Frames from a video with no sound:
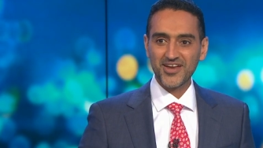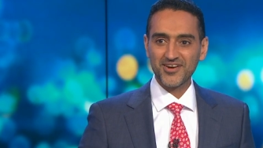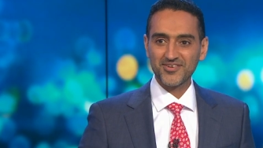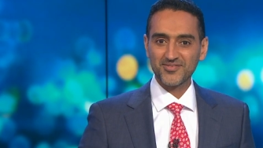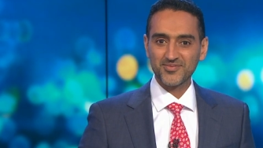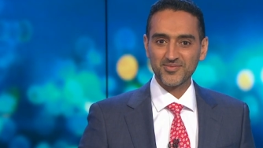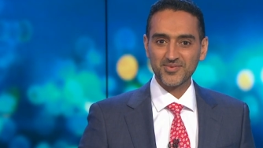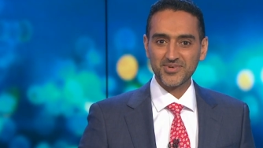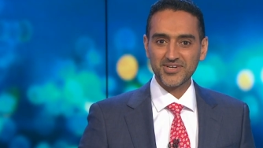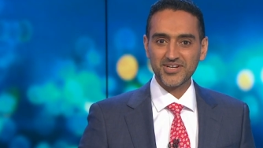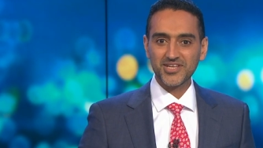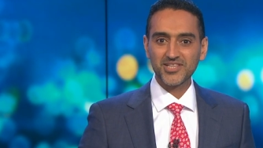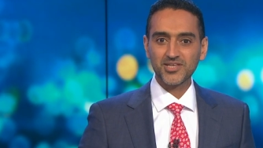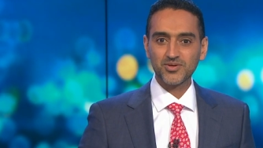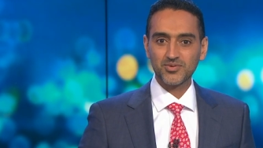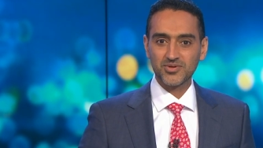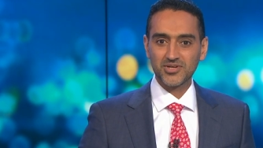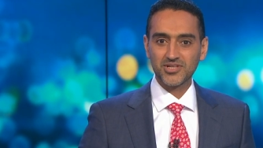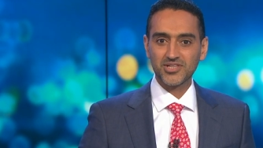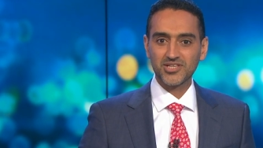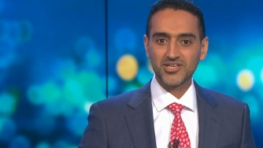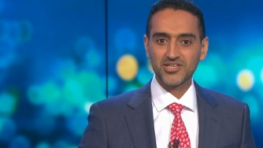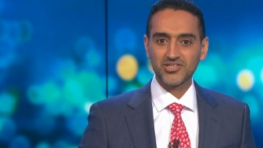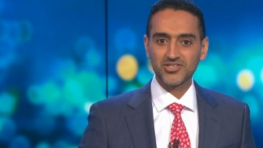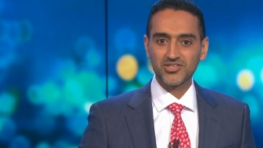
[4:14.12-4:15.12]
that really,
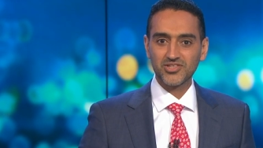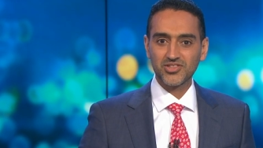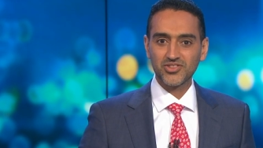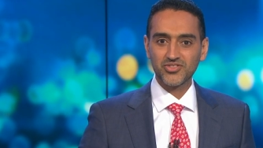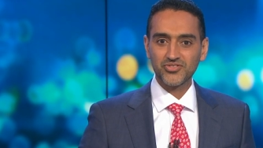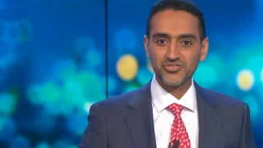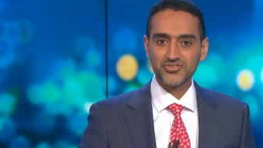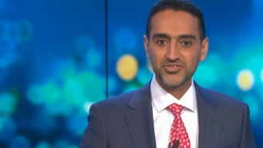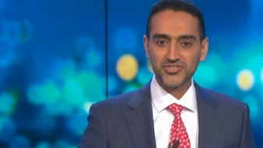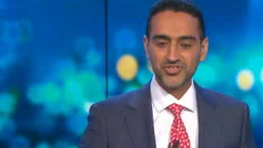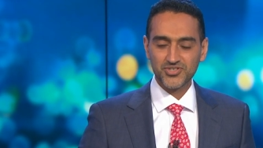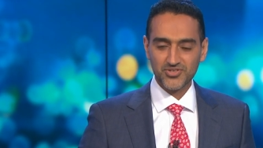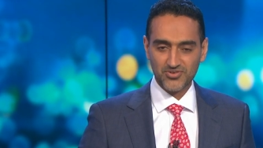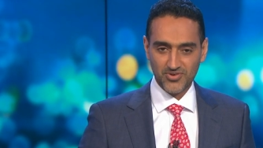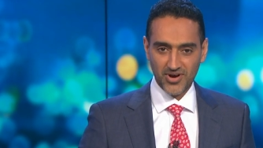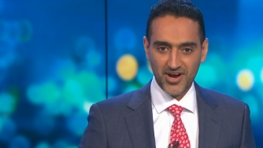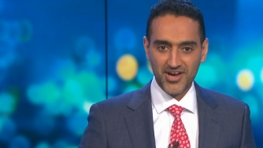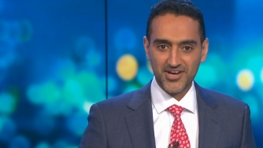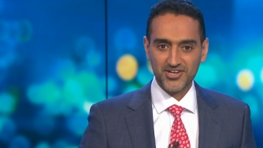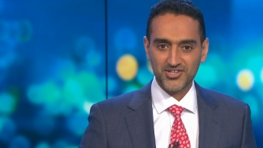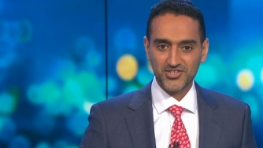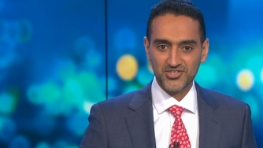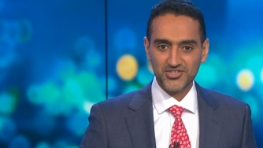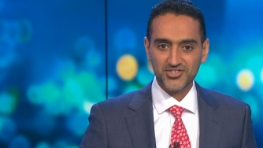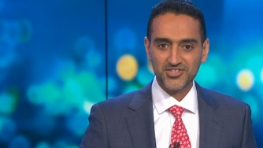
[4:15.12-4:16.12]
really
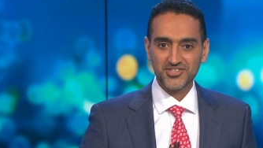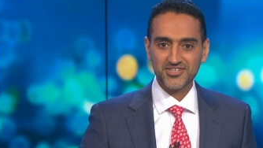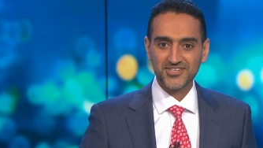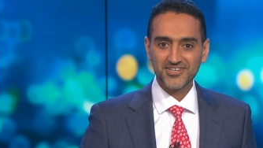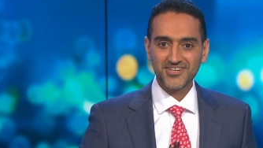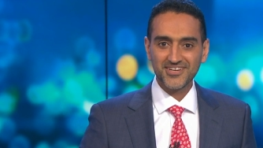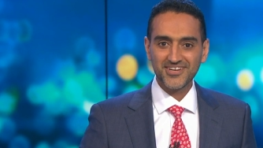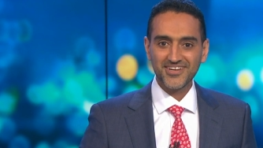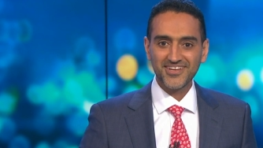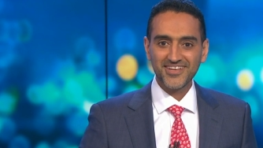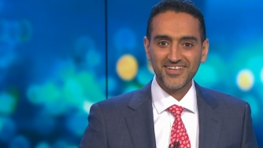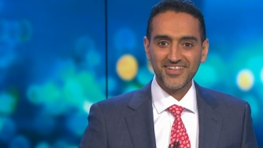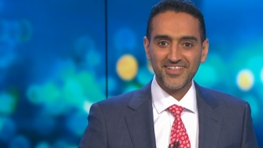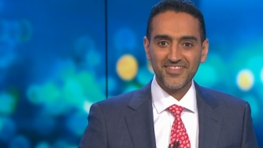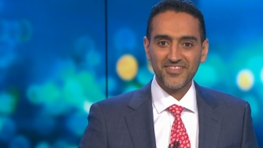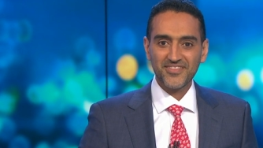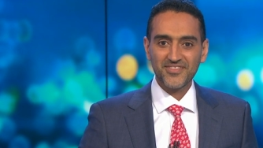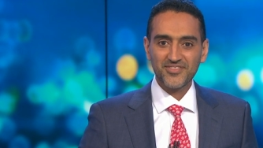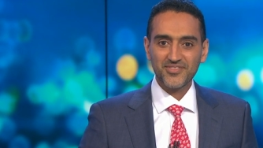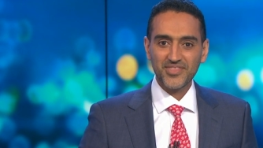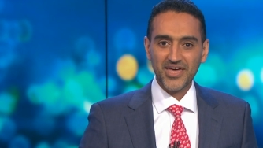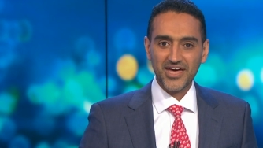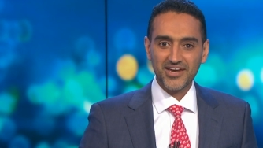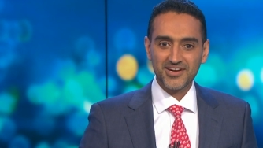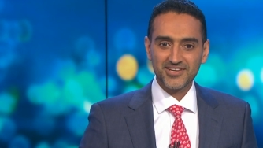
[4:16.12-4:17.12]
strange. Yeah.
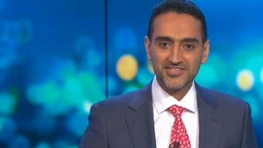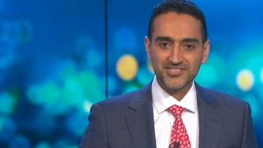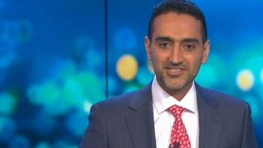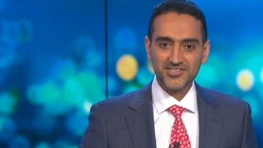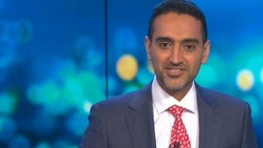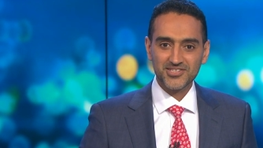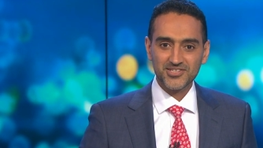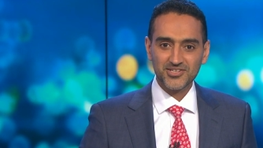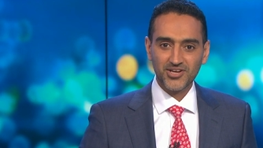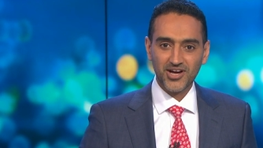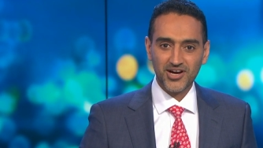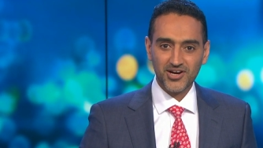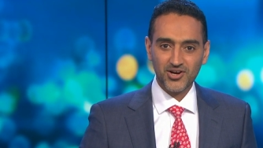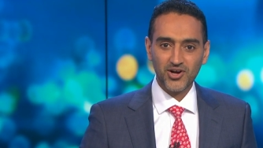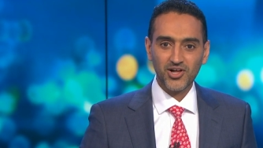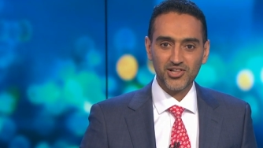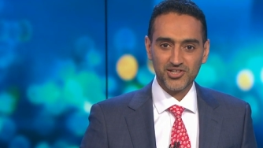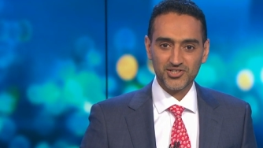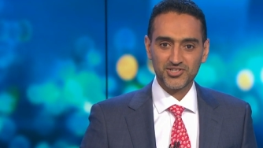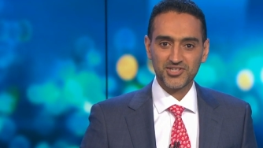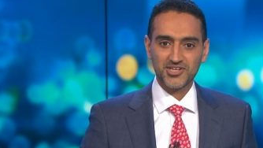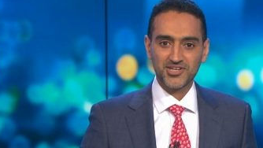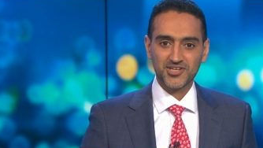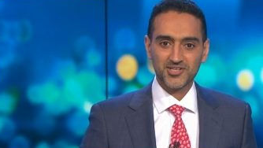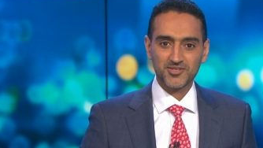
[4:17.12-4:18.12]
That it's a
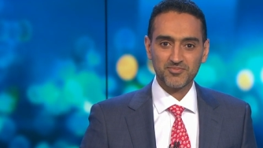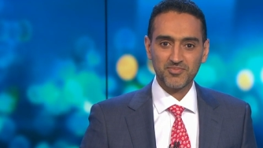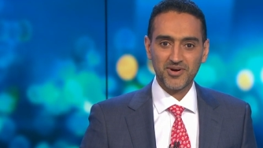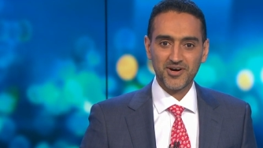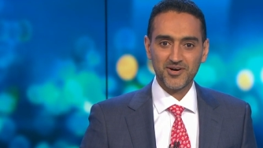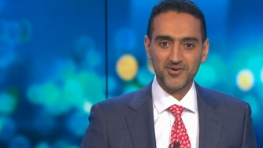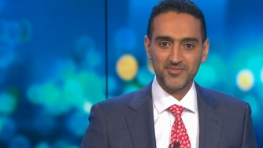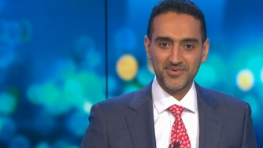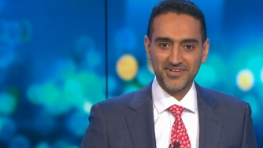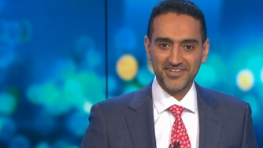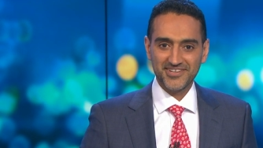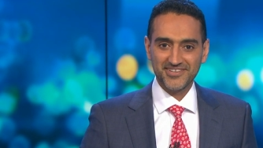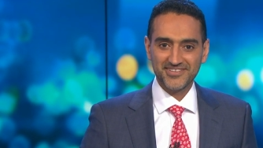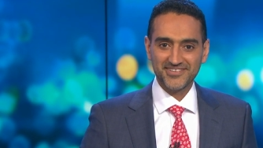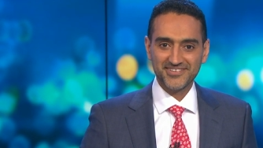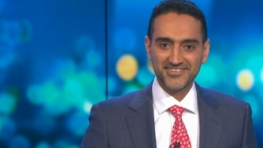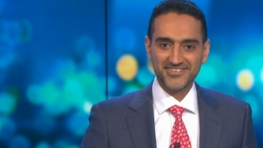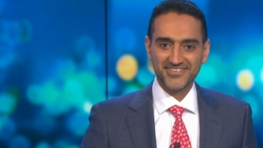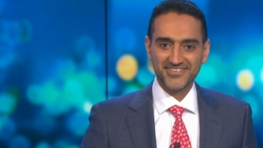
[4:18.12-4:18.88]
psychology experiment.